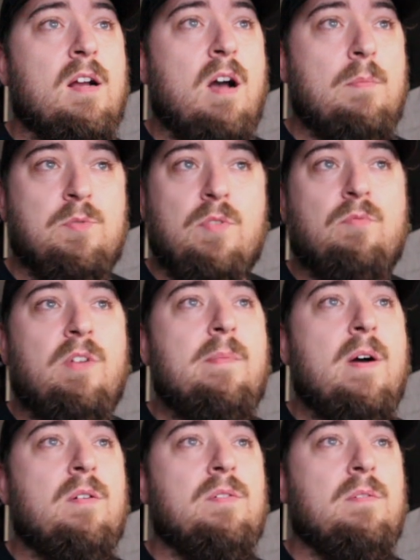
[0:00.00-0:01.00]
Comes with
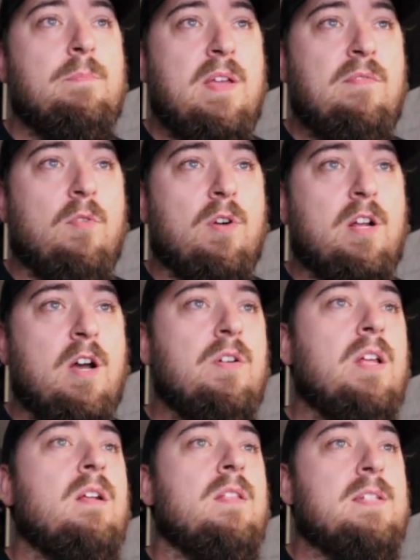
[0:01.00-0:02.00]
Remo P4
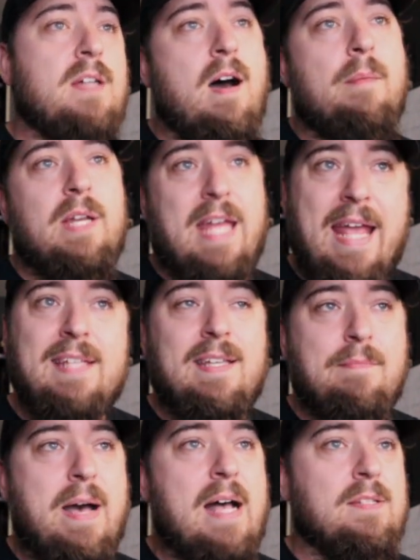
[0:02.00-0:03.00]
coated on the top and a
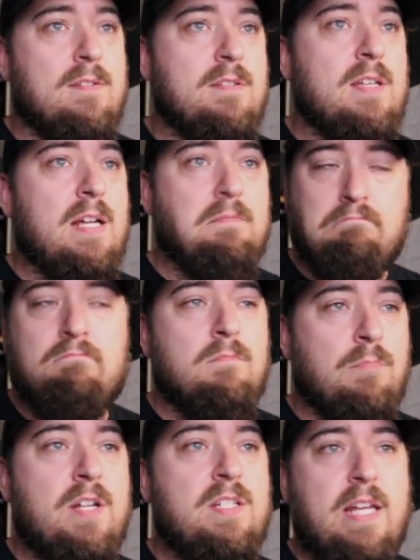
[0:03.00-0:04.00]
hazy ambassador side,
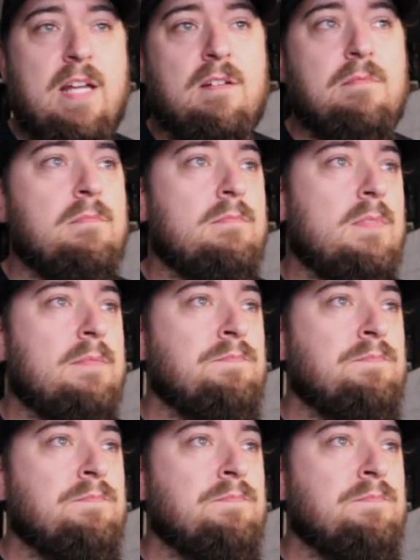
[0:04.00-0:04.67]
pretty standard.